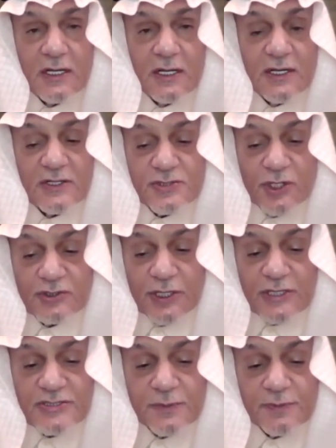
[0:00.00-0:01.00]
is not a
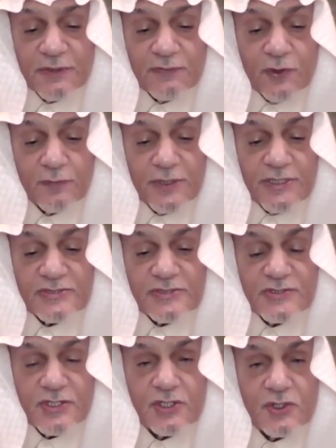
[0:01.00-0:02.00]
recipe for peace and
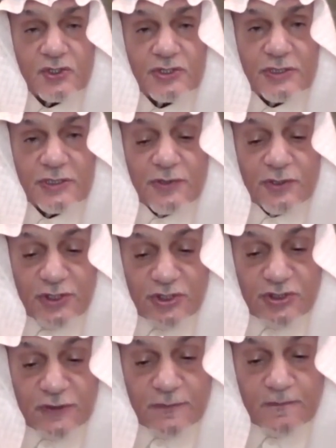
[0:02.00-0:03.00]
security in the region.